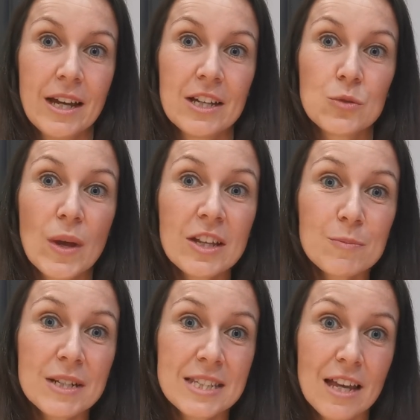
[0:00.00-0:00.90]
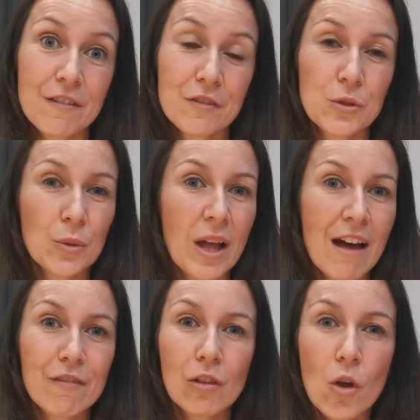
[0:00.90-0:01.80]
As well as myself, you will
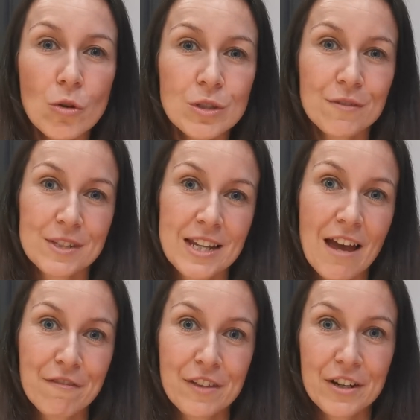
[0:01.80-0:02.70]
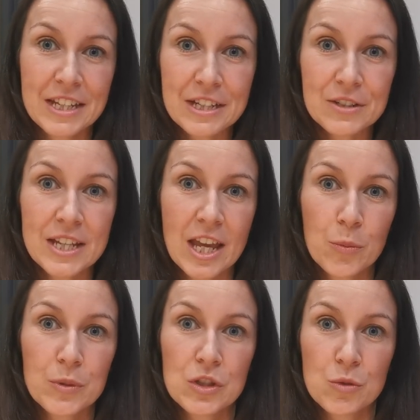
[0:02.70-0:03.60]
have lots of staff that are here to
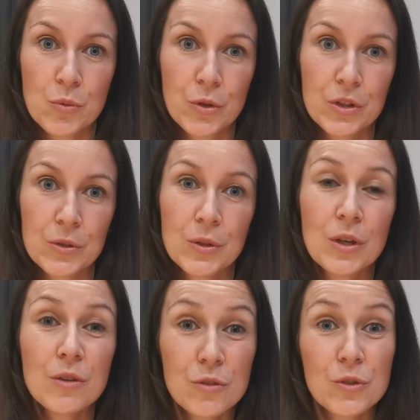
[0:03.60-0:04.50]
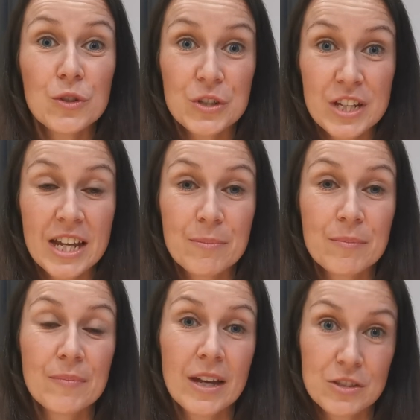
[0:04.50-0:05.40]
help and support you through your time
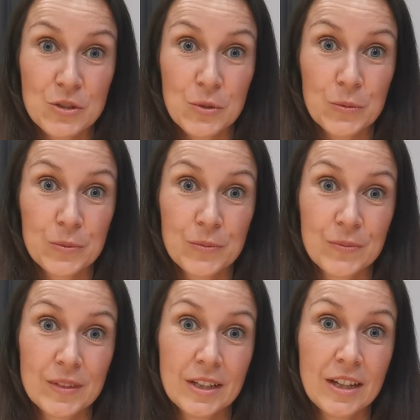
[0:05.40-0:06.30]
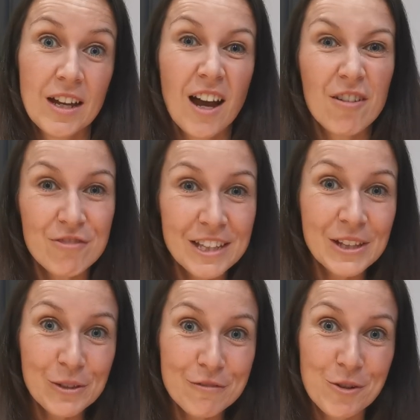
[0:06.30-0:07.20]
at school. I
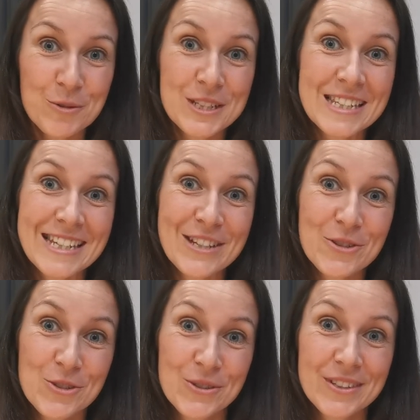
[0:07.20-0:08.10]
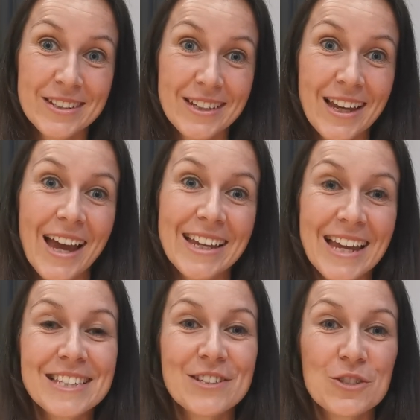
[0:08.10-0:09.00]
really look forward to seeing you soon and
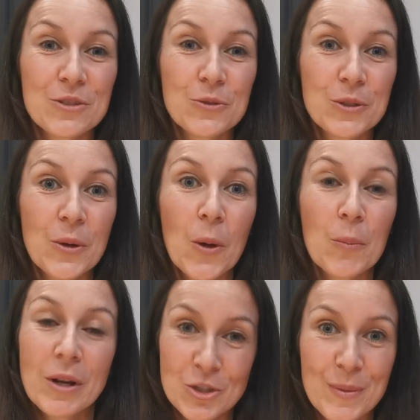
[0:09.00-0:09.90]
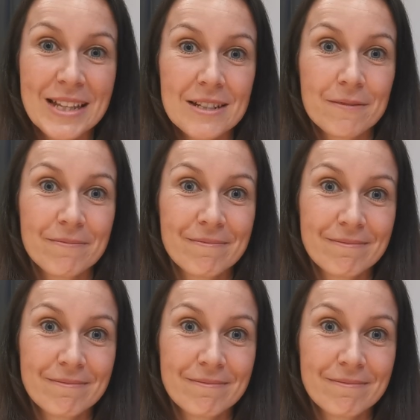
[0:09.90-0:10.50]
getting to know you all much better.